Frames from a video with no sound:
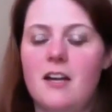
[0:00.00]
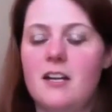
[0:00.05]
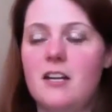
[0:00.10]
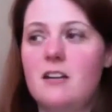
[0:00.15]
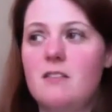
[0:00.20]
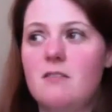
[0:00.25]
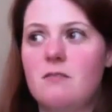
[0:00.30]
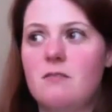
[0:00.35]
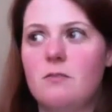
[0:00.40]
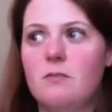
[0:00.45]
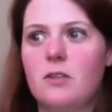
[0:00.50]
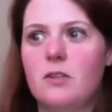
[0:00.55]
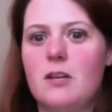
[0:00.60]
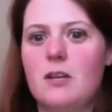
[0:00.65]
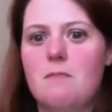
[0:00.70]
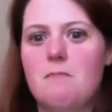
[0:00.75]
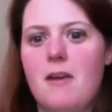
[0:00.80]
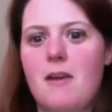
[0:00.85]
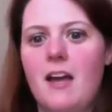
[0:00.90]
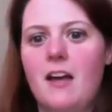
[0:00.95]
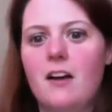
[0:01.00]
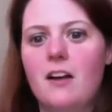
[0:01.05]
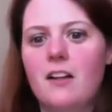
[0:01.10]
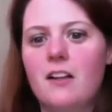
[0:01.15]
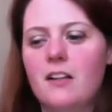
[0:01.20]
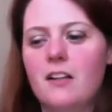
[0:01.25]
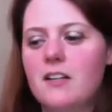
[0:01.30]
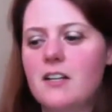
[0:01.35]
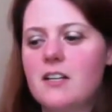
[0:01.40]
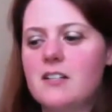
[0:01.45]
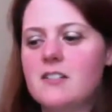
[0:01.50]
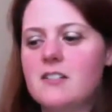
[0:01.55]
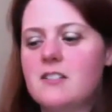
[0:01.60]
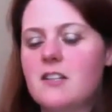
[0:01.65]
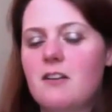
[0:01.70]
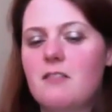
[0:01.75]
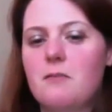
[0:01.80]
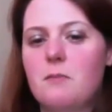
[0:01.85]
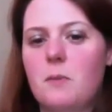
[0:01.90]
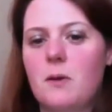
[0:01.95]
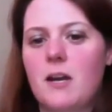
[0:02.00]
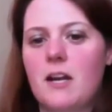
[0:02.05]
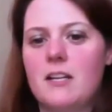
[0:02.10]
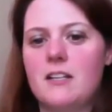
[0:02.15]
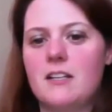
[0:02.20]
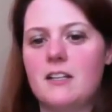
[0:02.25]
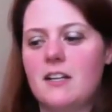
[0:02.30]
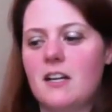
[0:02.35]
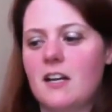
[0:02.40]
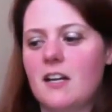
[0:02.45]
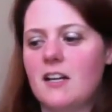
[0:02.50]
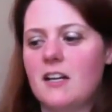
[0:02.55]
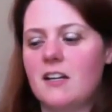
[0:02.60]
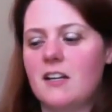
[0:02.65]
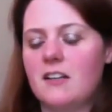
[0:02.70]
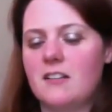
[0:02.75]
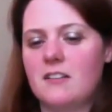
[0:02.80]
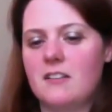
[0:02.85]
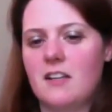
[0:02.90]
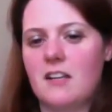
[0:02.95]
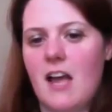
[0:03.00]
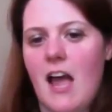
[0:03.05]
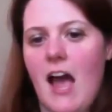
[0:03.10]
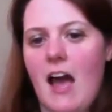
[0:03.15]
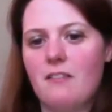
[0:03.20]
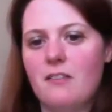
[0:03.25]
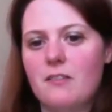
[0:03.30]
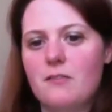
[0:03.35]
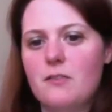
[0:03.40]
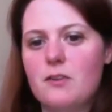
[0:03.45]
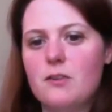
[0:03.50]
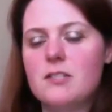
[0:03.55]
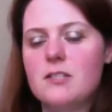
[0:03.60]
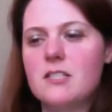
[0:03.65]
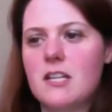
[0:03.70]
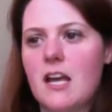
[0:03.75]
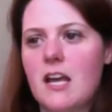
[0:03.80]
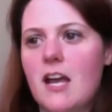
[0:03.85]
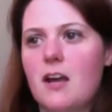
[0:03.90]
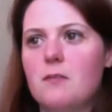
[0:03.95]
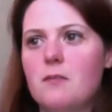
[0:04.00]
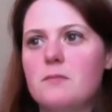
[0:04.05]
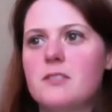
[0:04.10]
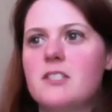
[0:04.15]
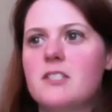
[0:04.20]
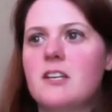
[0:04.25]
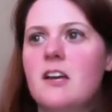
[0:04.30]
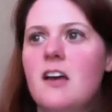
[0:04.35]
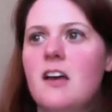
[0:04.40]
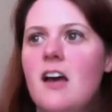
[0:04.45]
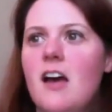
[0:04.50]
I didn't really make a lot of stuff, but I did kind of have a few stamps.